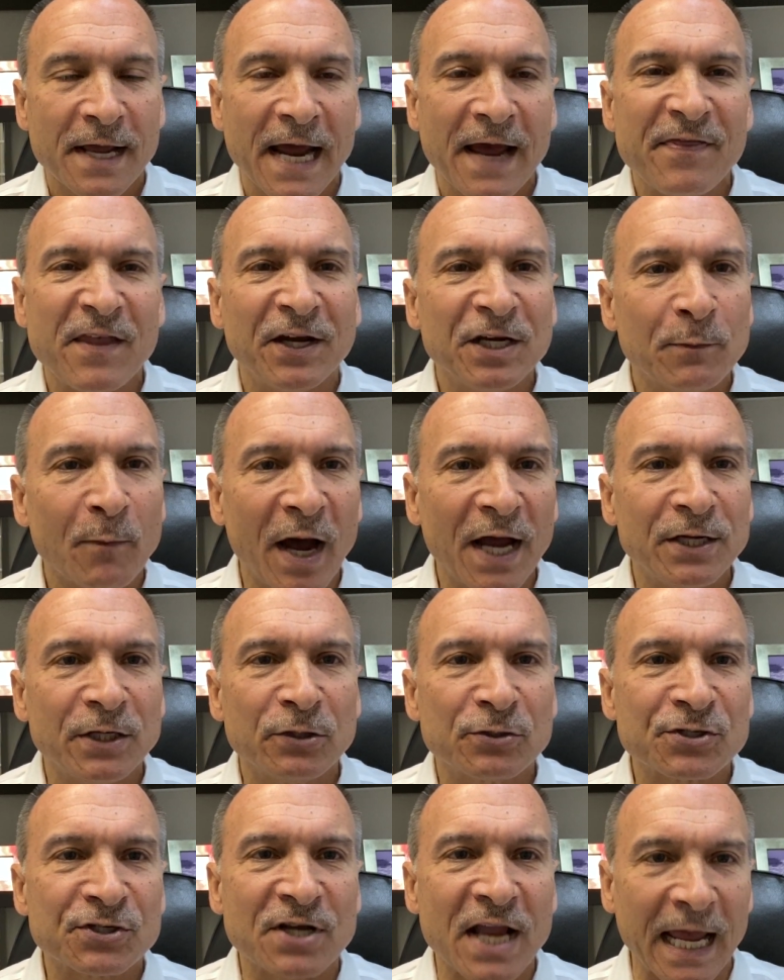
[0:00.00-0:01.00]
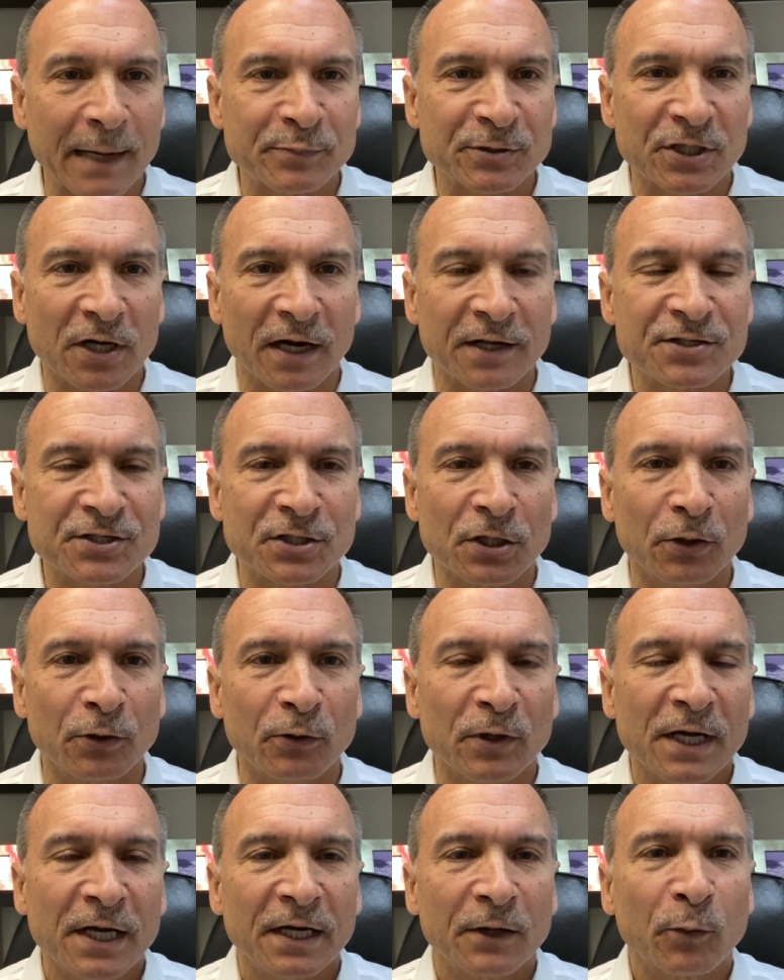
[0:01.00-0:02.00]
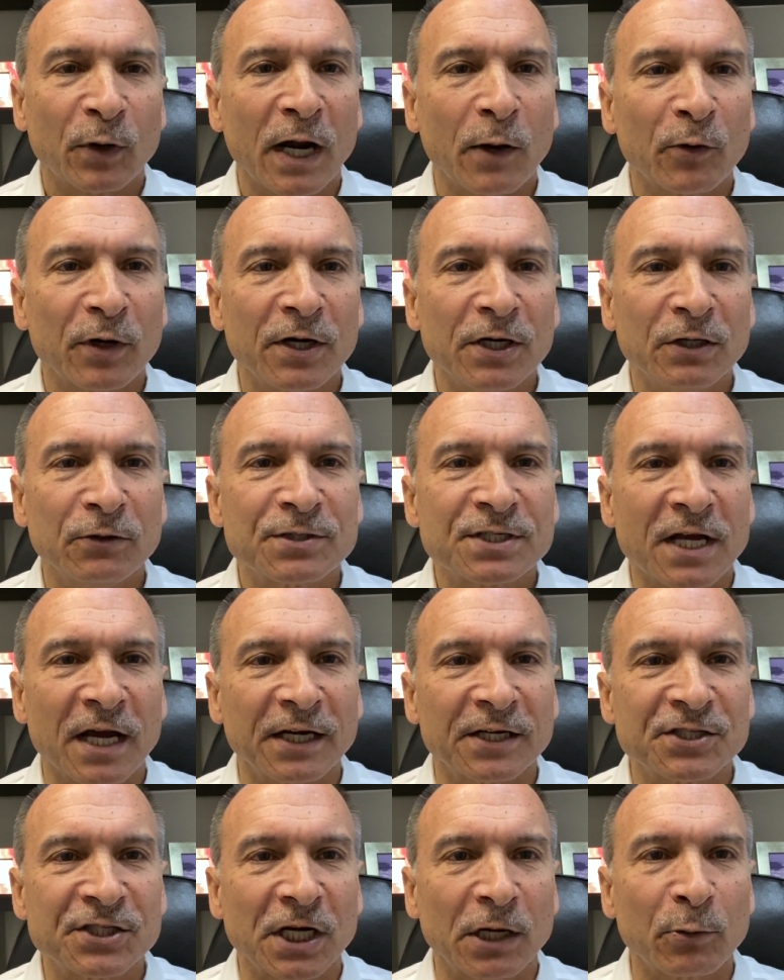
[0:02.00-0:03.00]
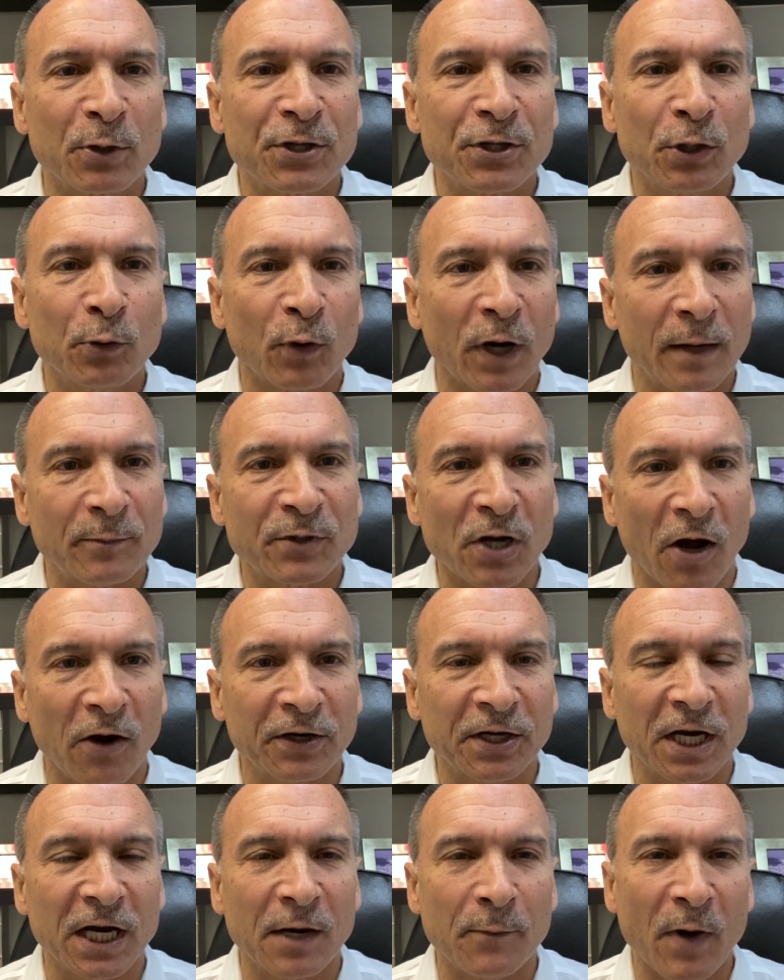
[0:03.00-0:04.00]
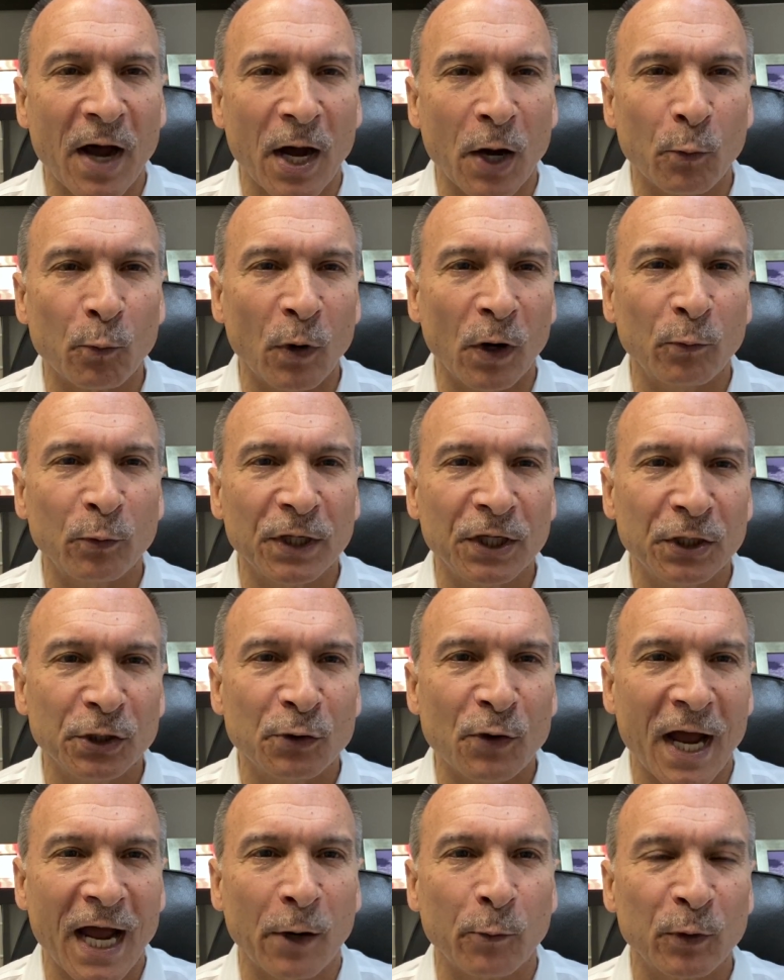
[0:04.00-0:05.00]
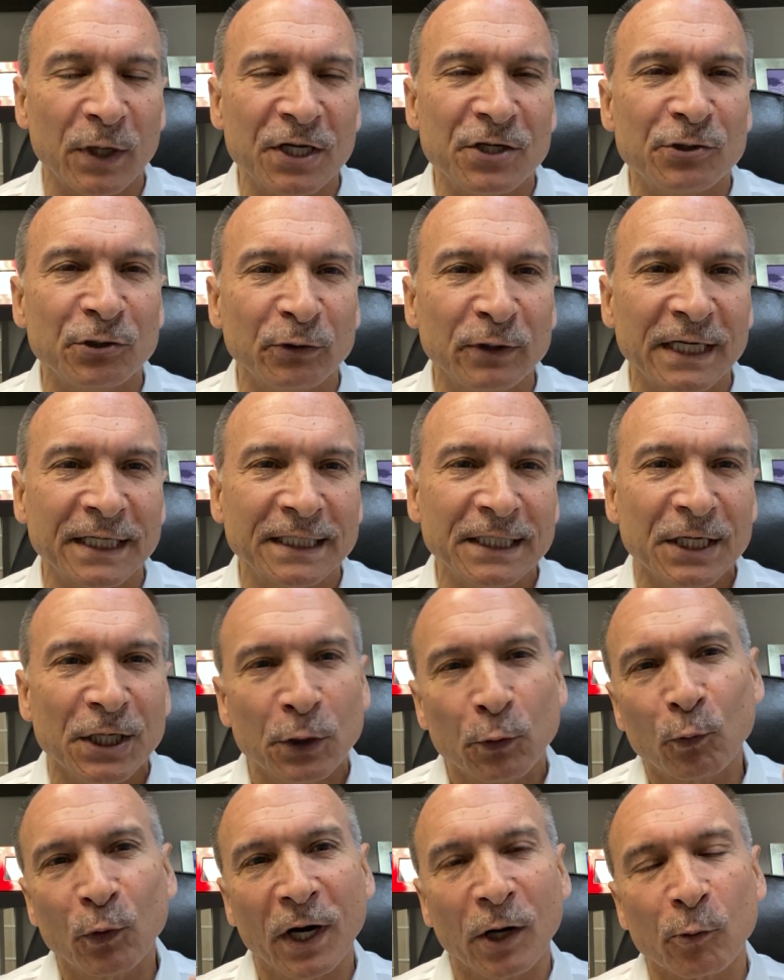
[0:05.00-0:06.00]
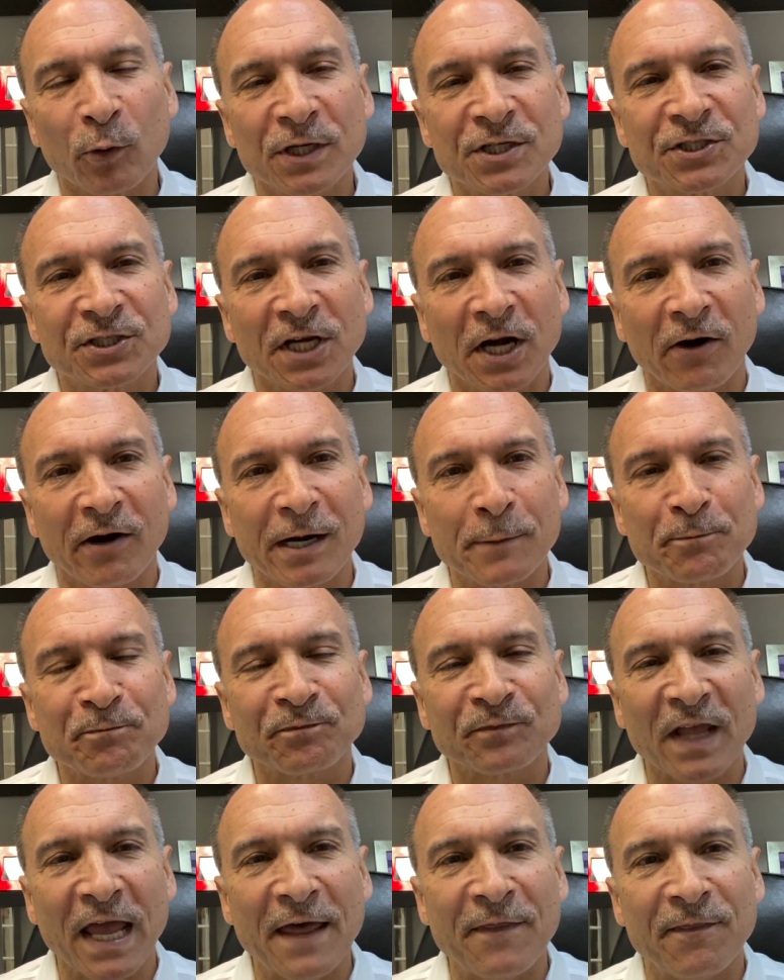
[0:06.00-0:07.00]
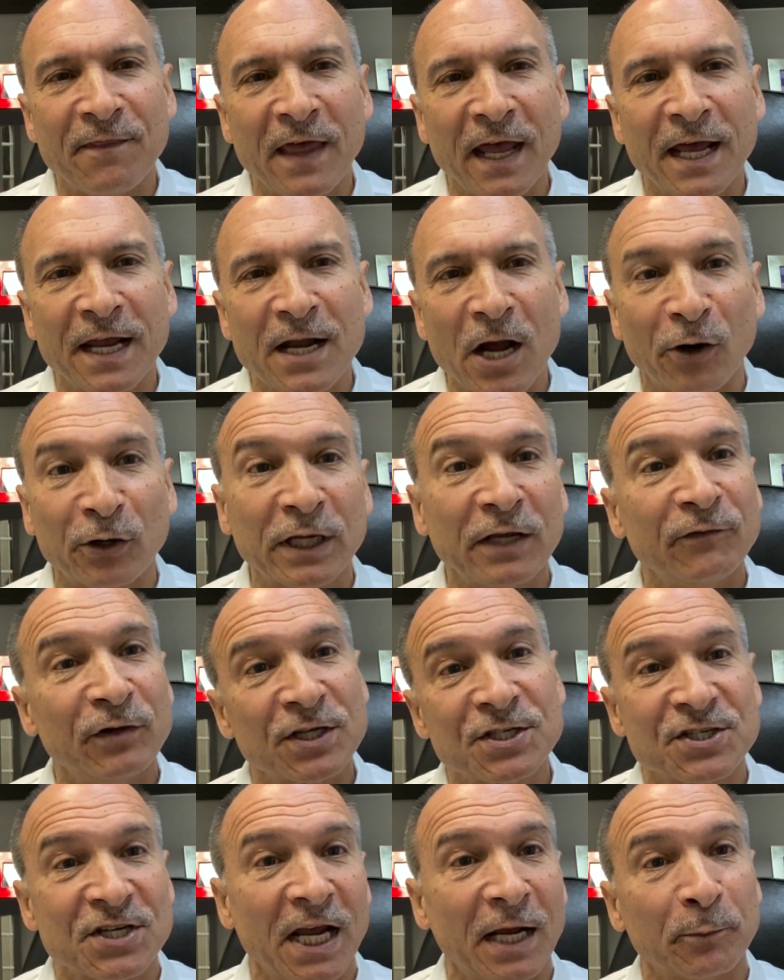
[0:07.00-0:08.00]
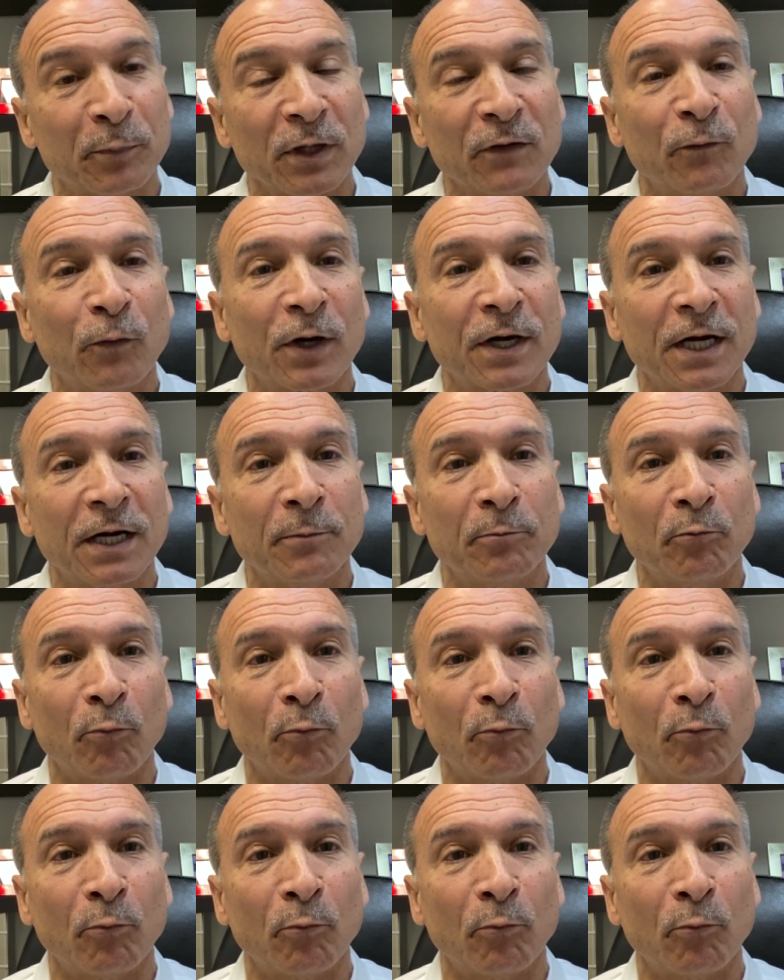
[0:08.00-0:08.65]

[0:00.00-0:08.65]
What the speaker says: And then you might do snapshots. So what I want to do is kind of share with you what I'm talking about, what we do, how we do it, where we share it, and then I'll give you a sample of what a